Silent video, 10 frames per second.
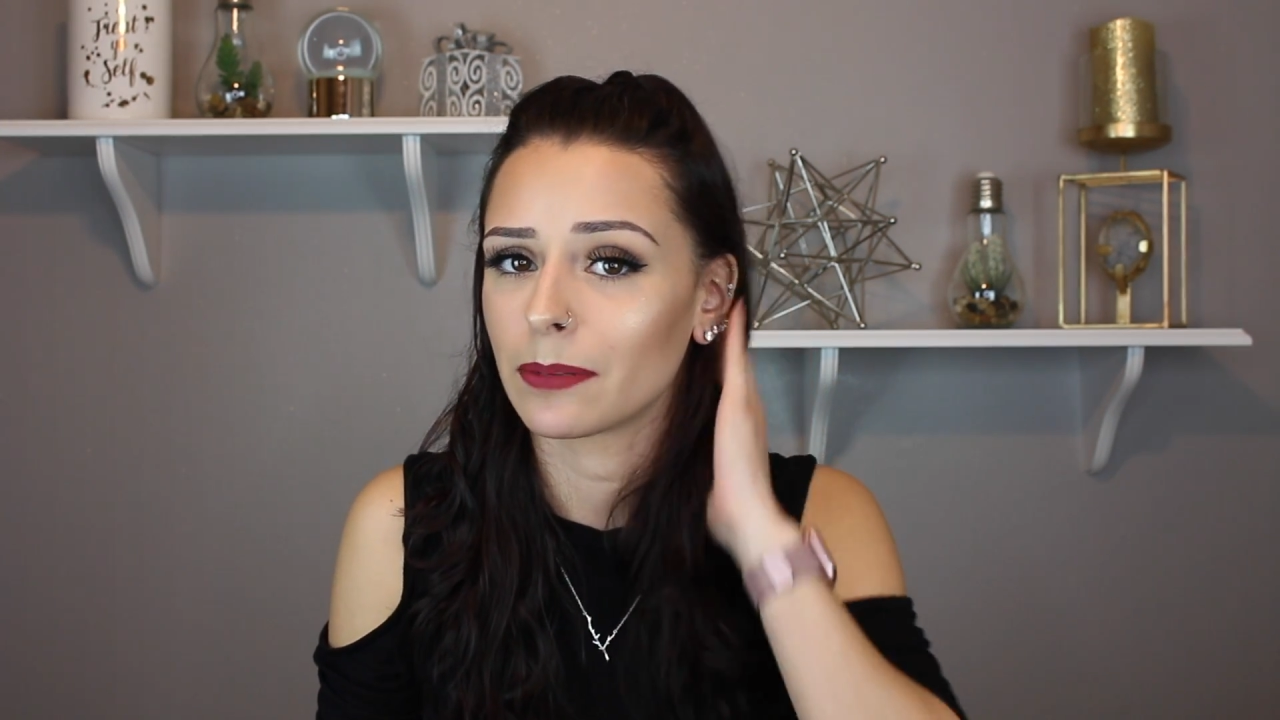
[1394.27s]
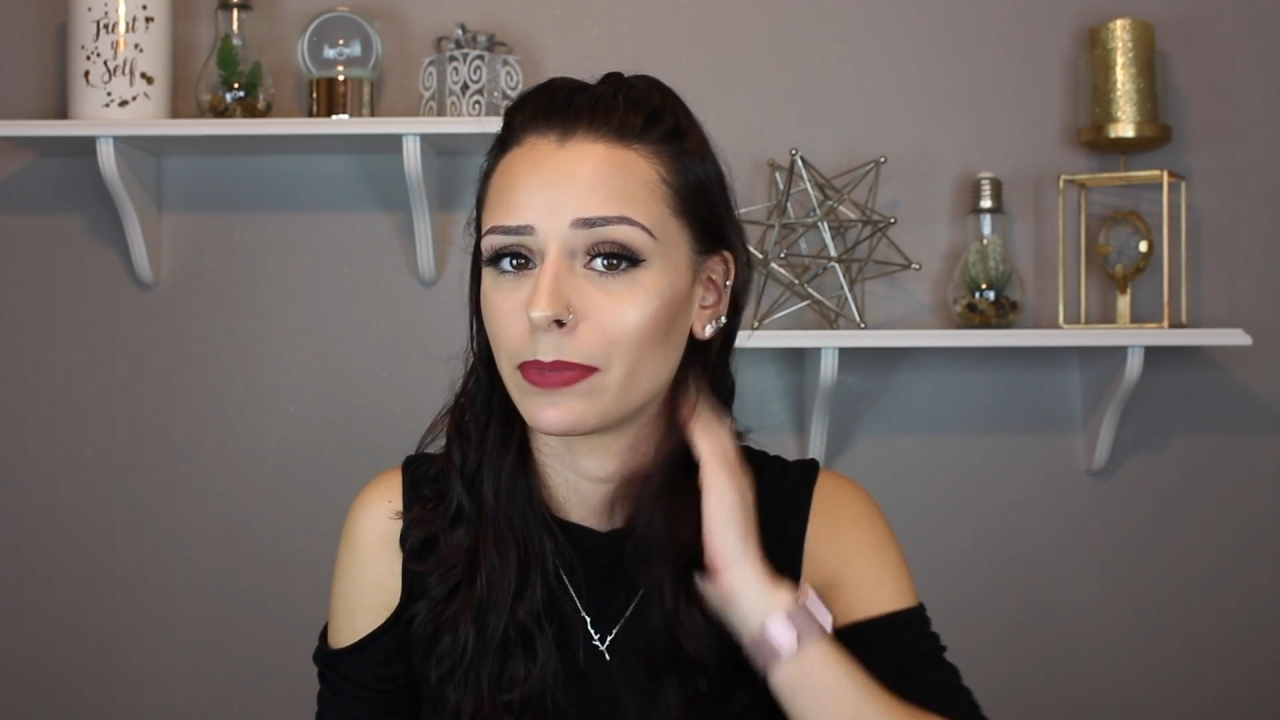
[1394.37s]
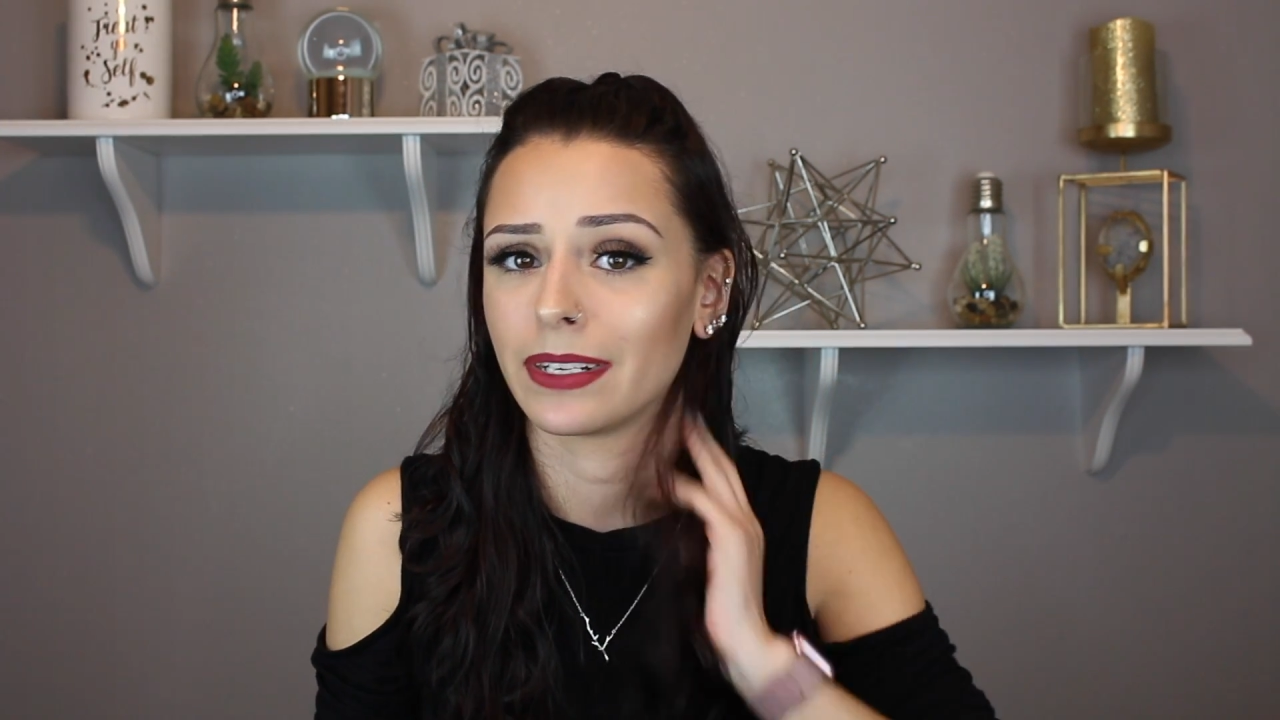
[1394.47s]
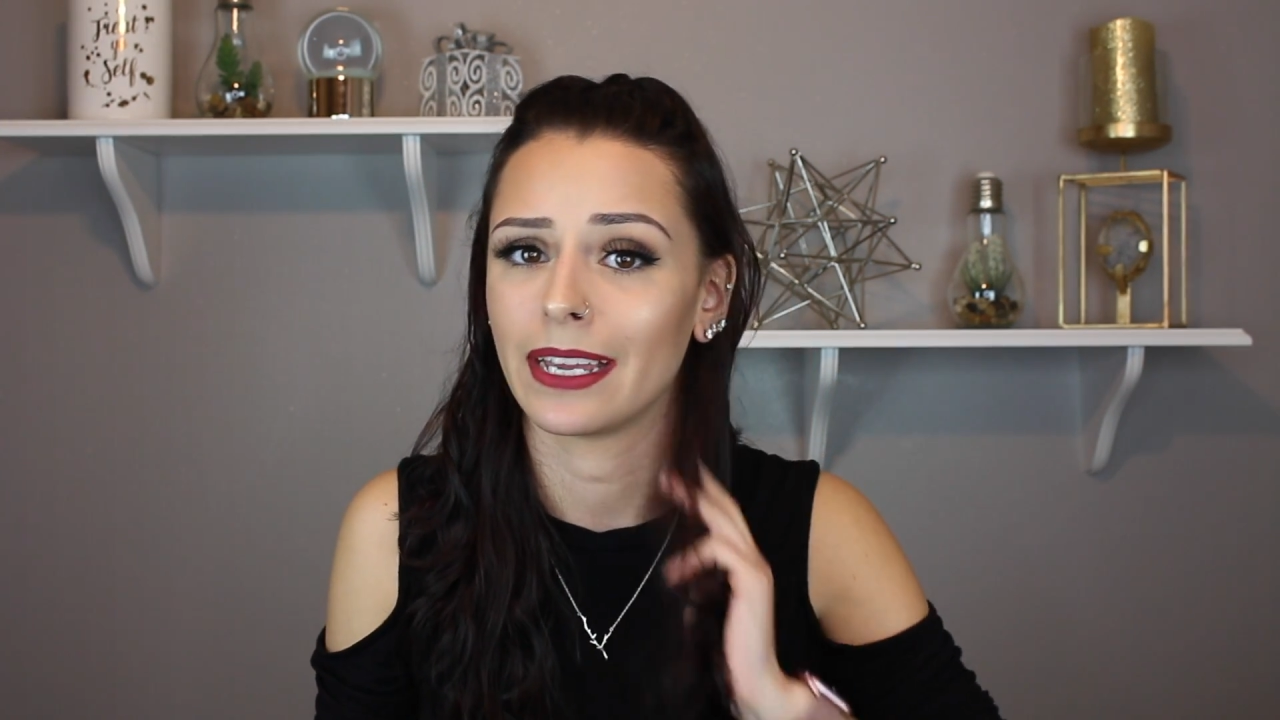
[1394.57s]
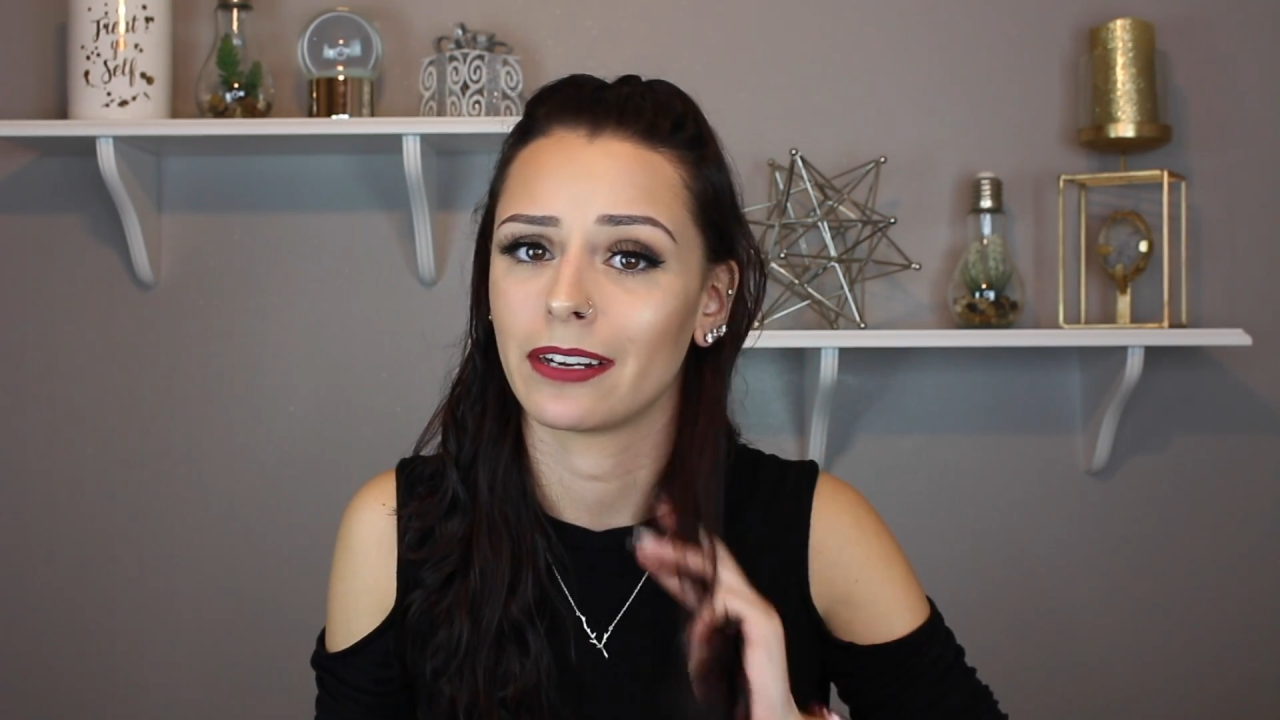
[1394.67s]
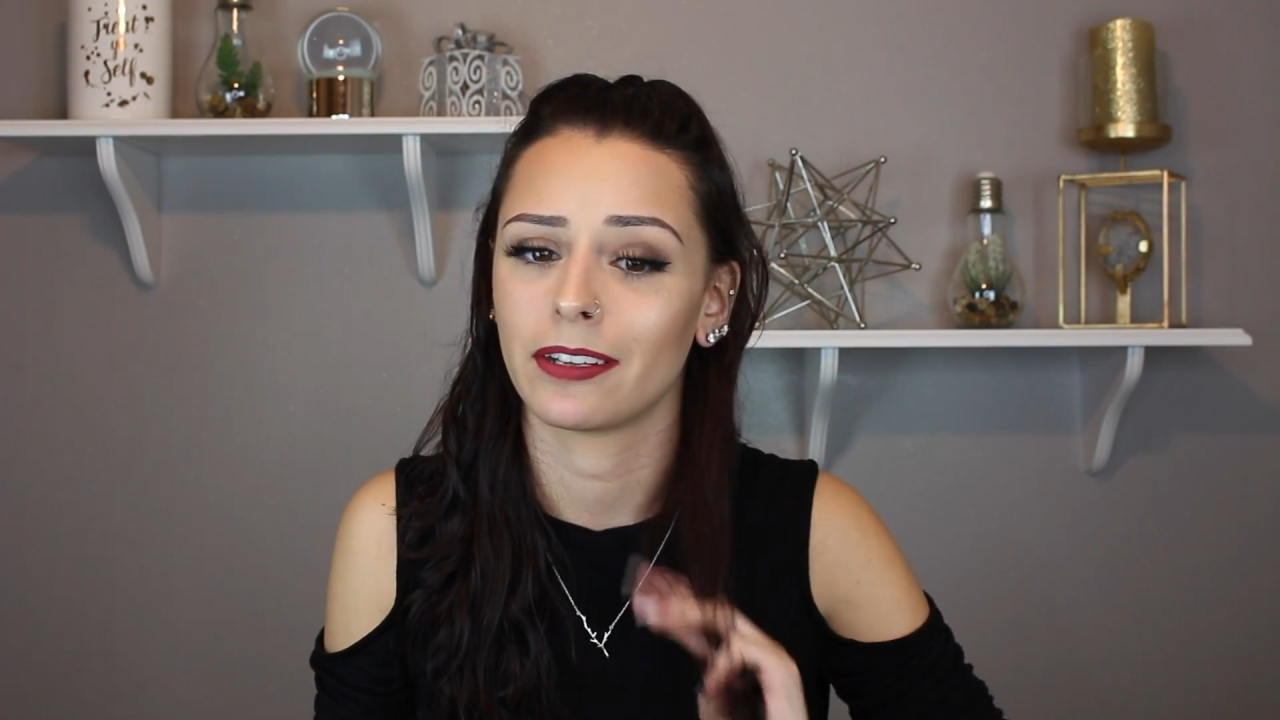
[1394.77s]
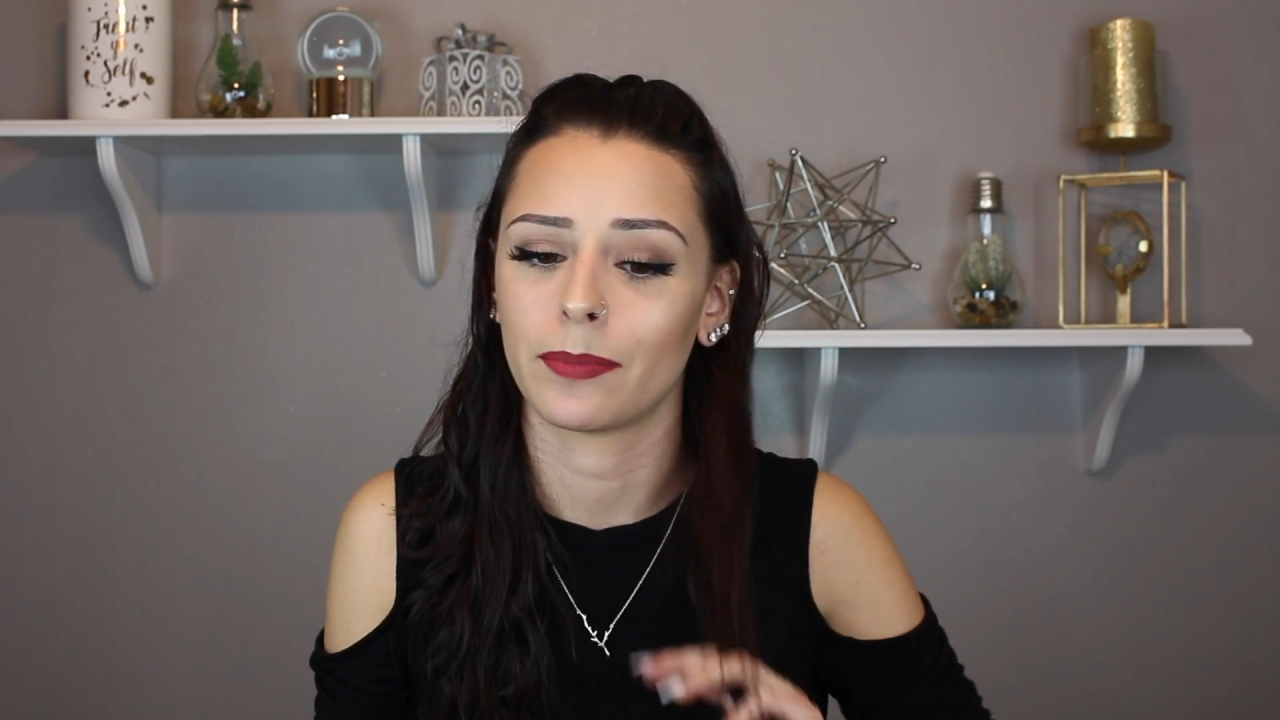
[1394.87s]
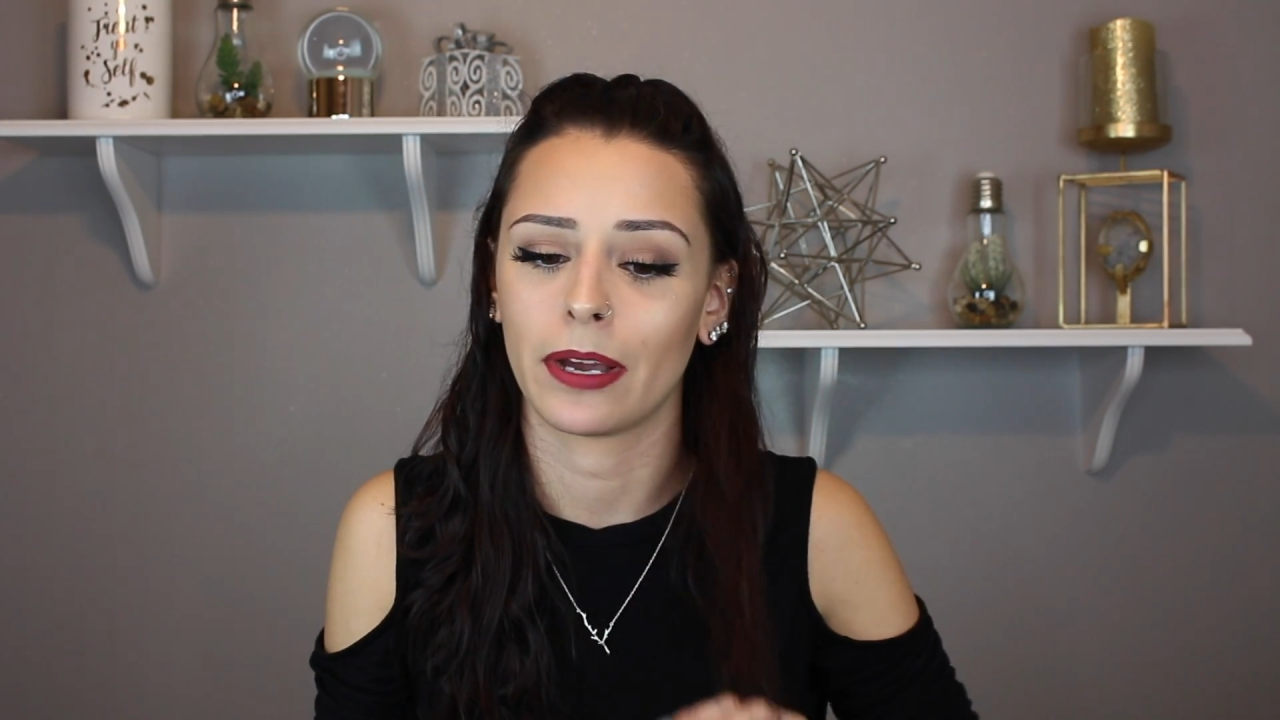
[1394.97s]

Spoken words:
a banana-y